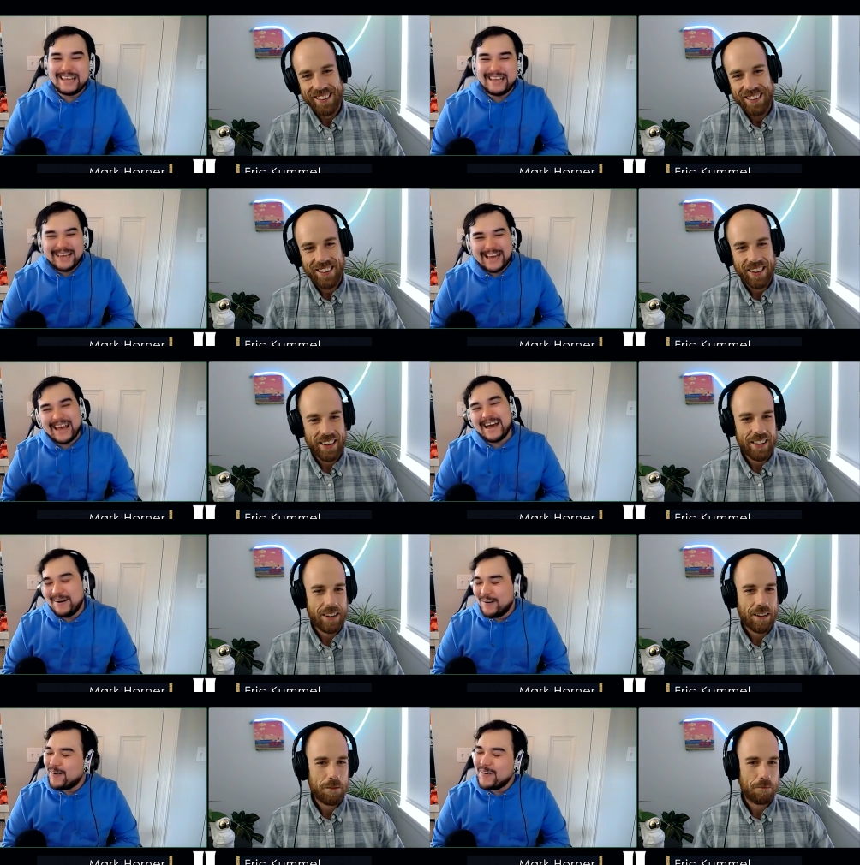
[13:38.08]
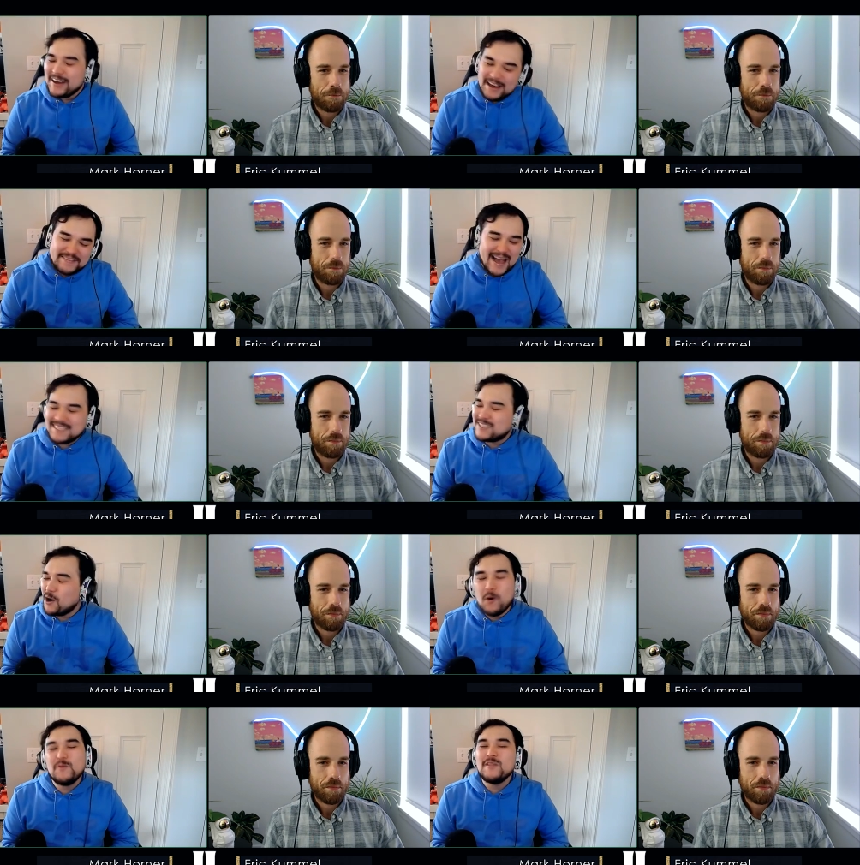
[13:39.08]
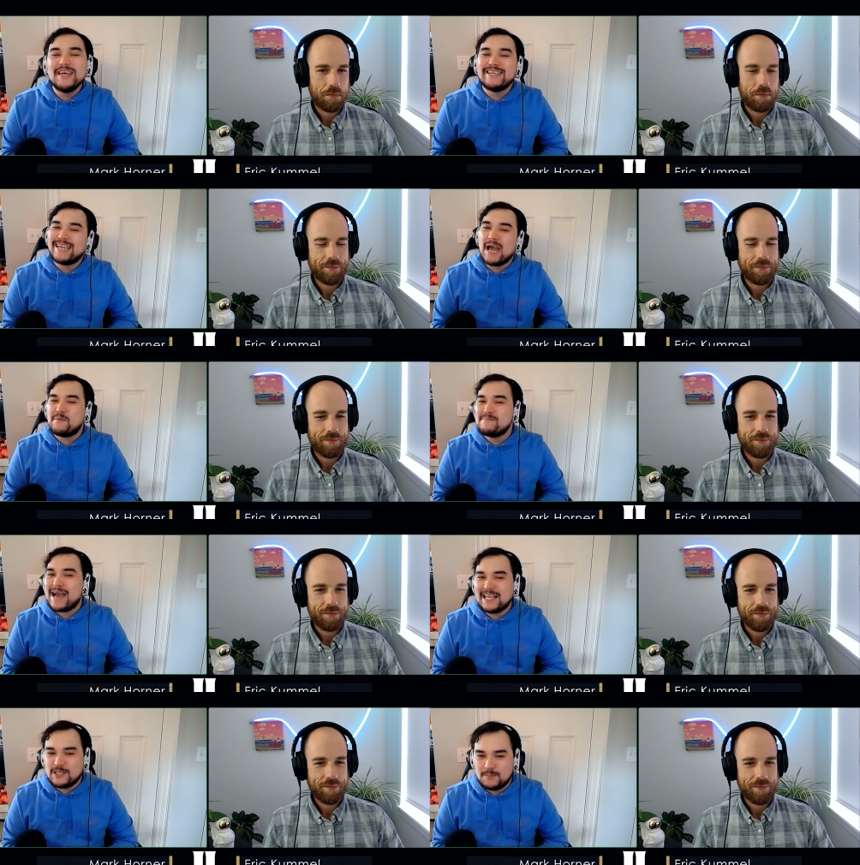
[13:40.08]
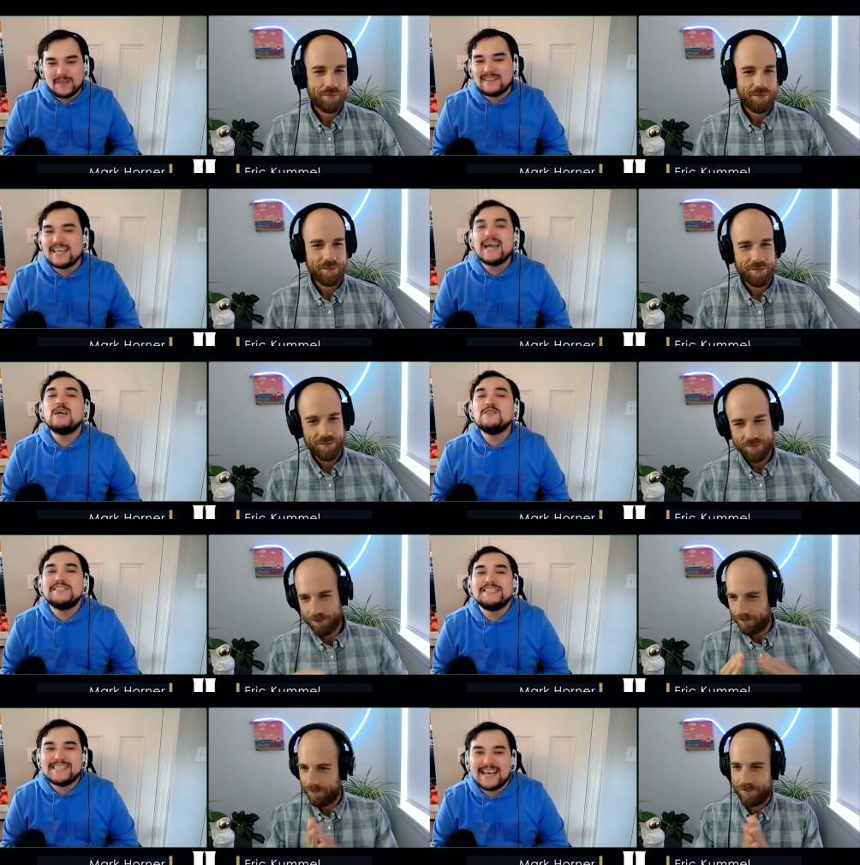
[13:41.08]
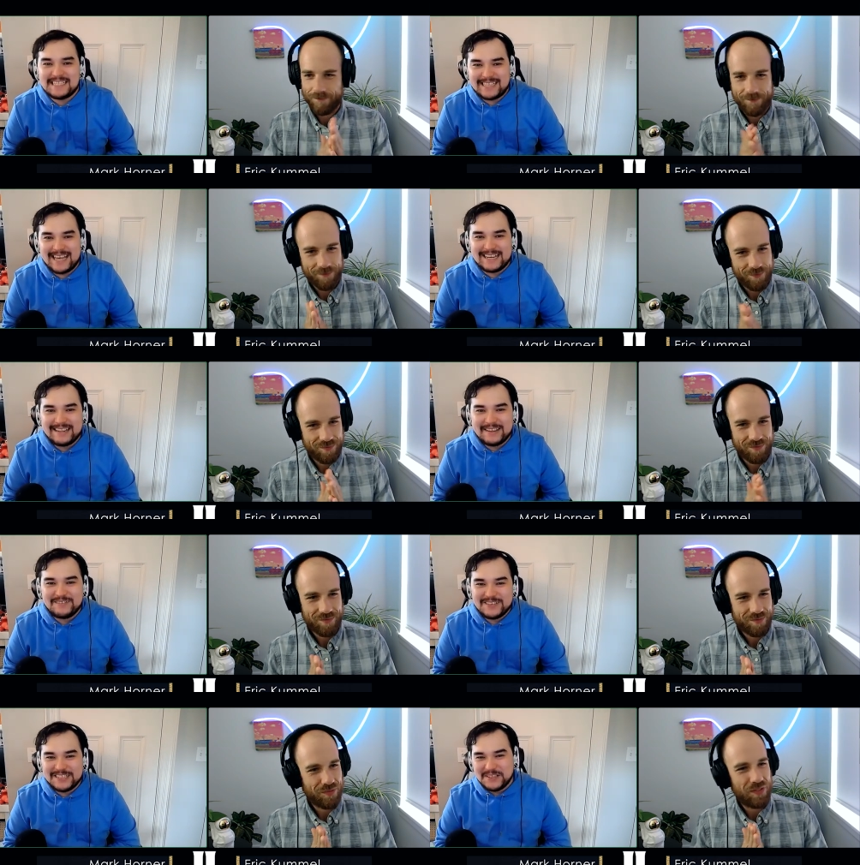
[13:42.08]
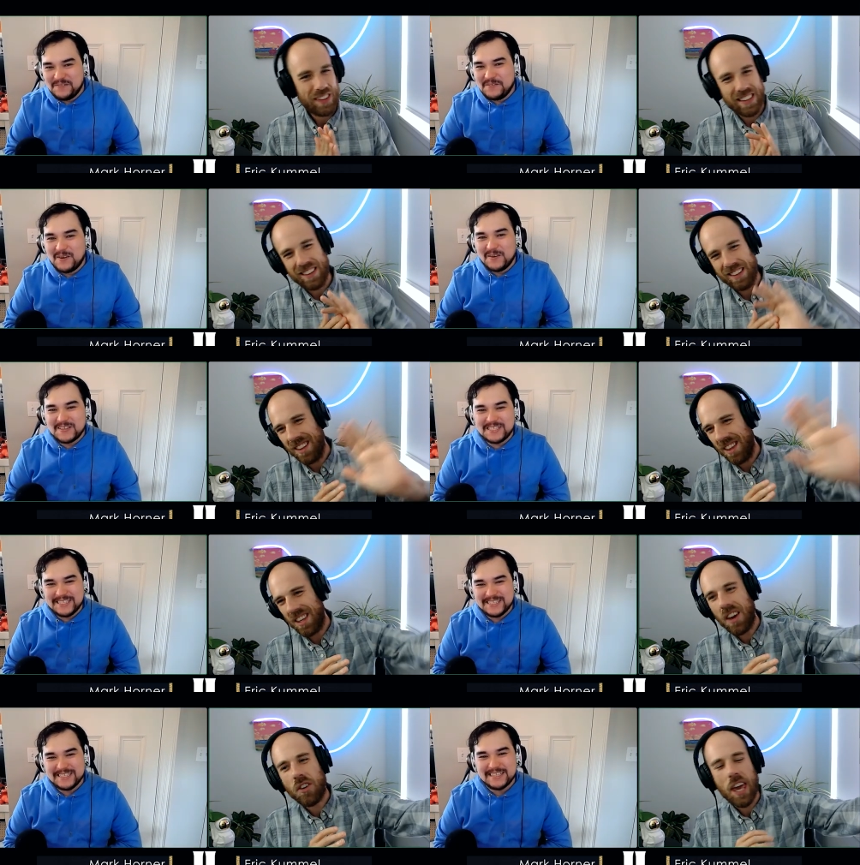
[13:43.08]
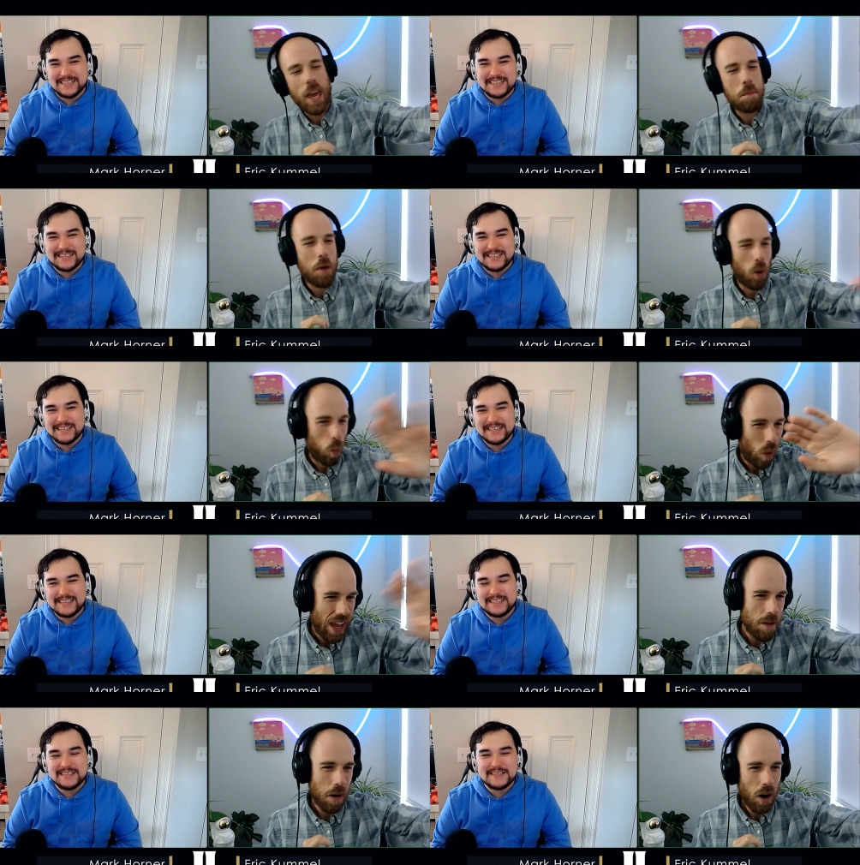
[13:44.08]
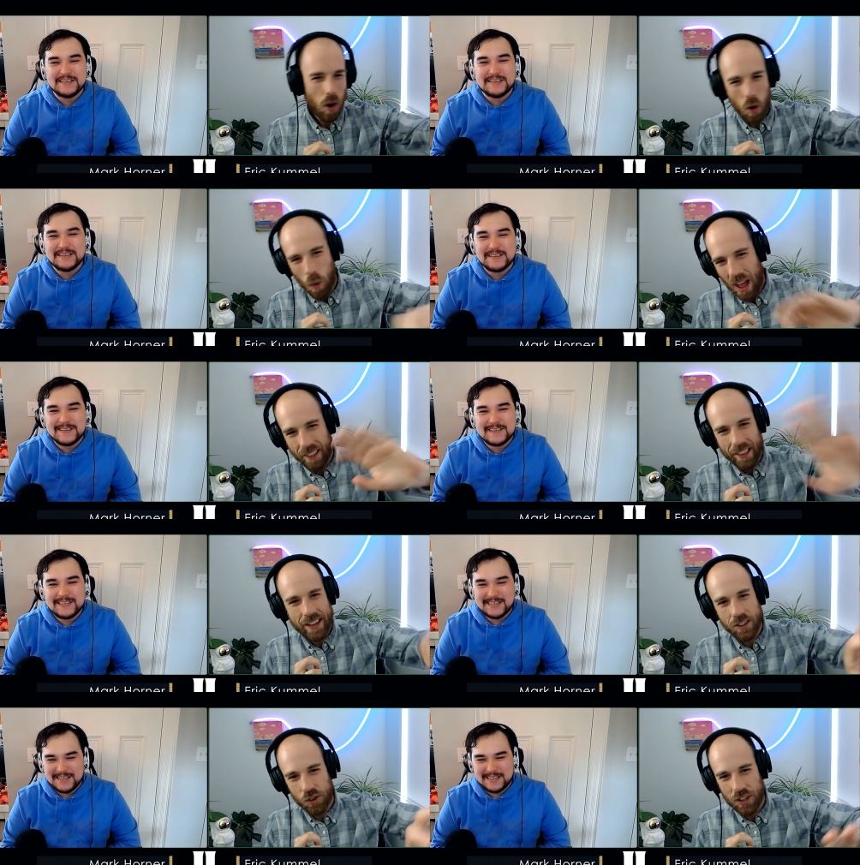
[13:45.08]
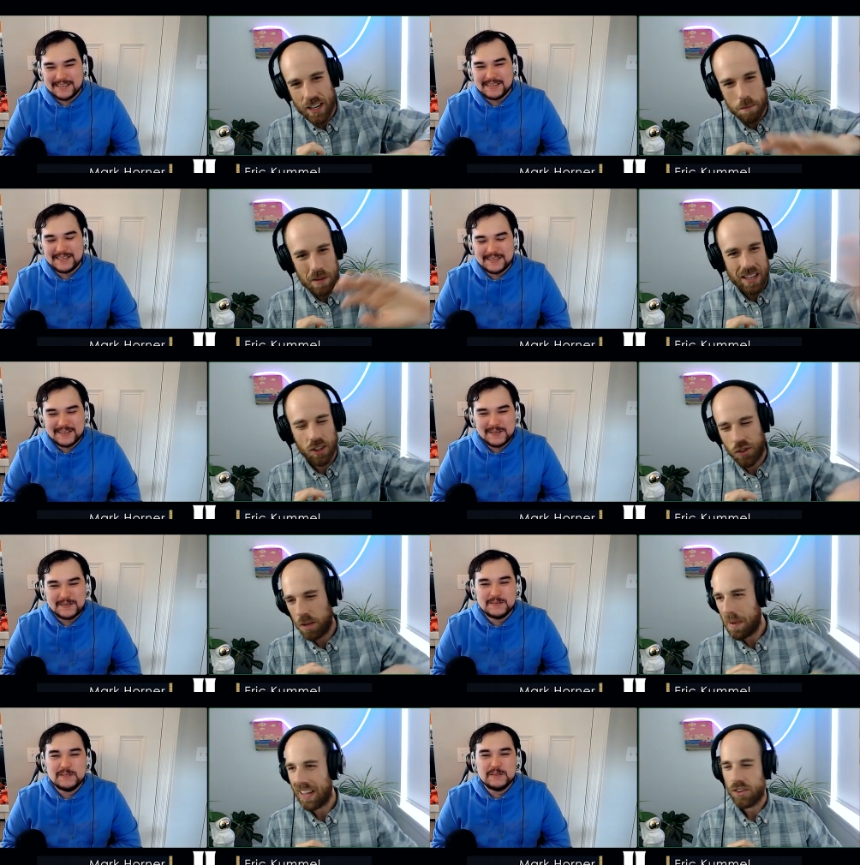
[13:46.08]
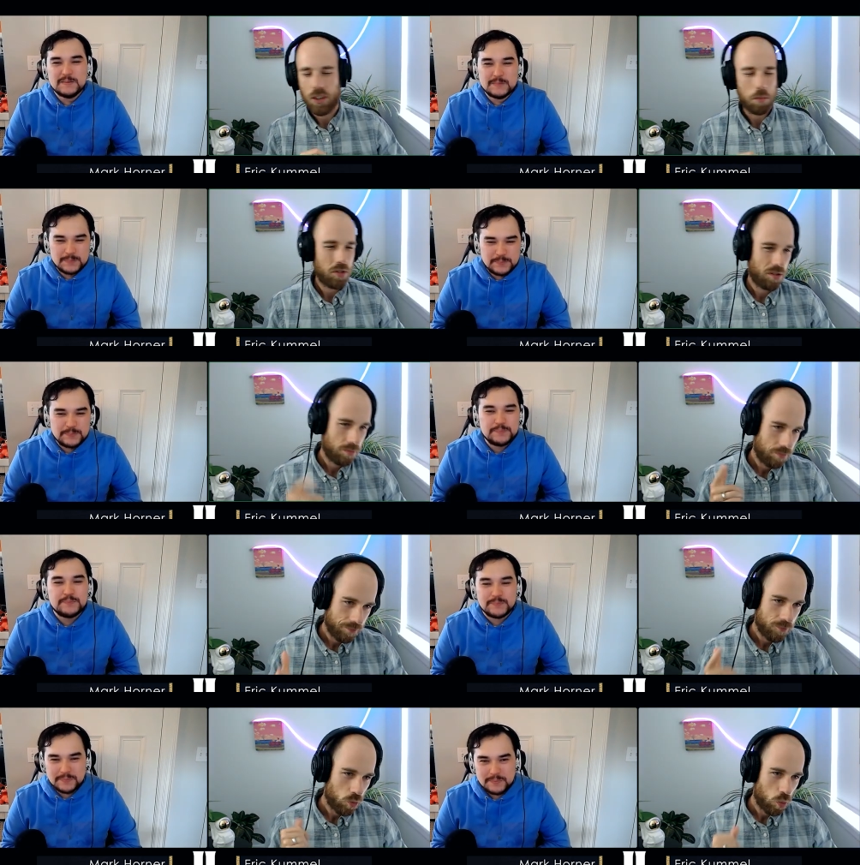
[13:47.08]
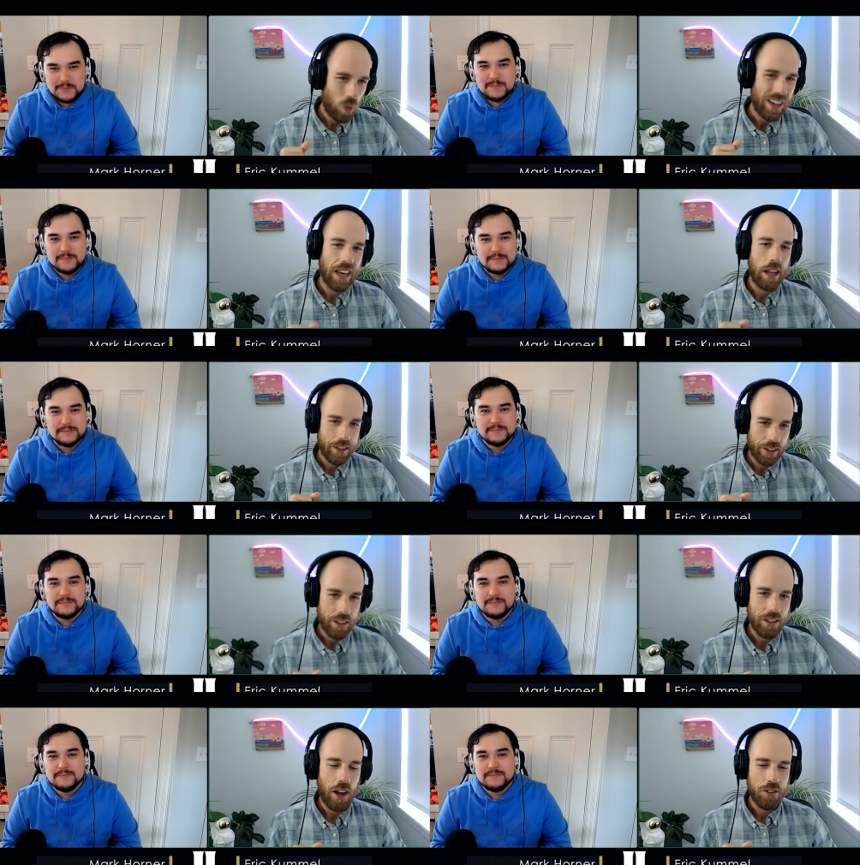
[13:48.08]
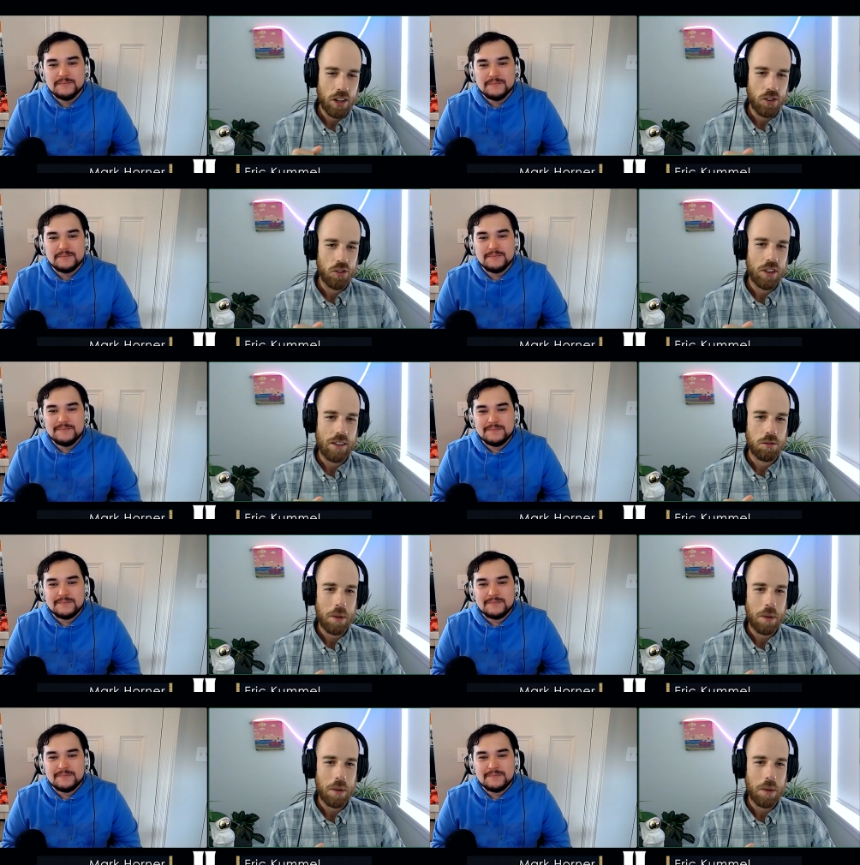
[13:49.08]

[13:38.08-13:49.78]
Speaker 1: yeah, oh, that's only a type of matchup that the LCS can deliver to you folks.
Speaker 2: You keep your Weibo, LNG, BLG matchups we got Dignitas 100 Thieves